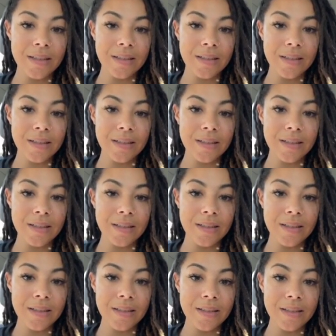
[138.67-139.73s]

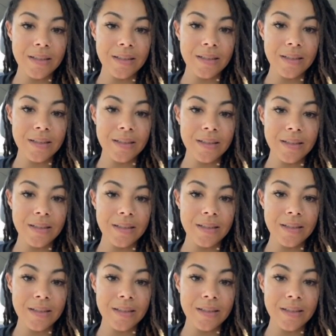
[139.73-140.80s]

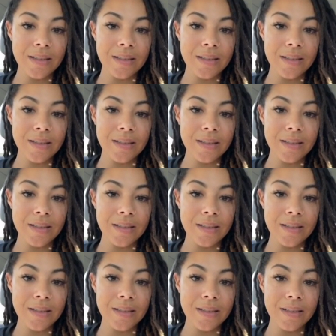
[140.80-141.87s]

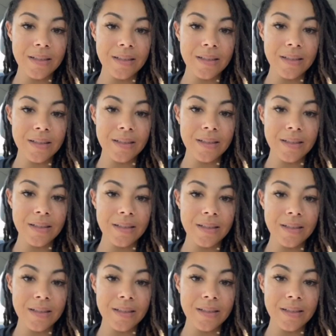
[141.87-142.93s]

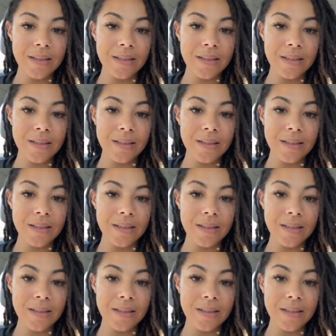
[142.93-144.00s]

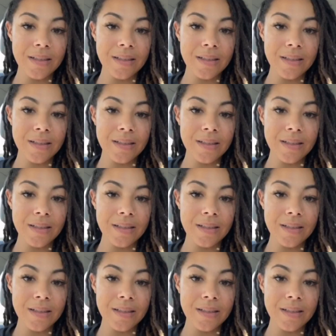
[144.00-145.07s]

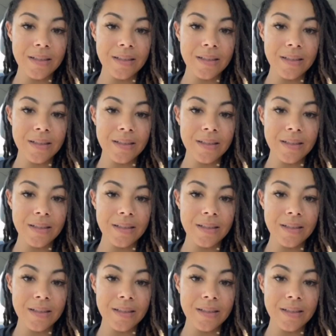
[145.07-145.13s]
This person isn't speaking.